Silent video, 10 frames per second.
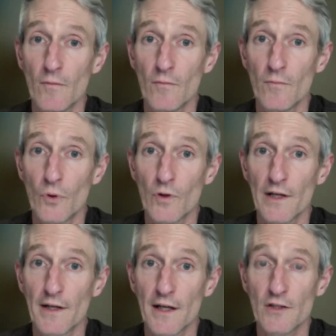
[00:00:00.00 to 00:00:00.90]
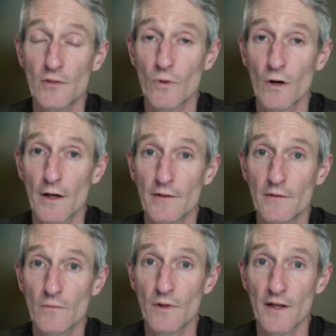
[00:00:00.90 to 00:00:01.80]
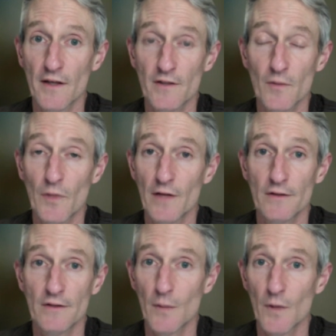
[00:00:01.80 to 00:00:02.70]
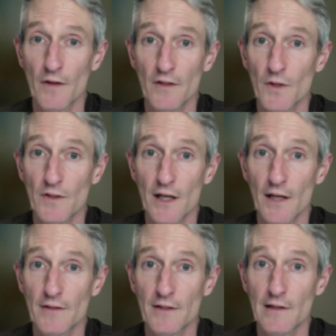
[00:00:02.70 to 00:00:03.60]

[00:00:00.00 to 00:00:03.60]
broadly nationwide as compared to some other specialities.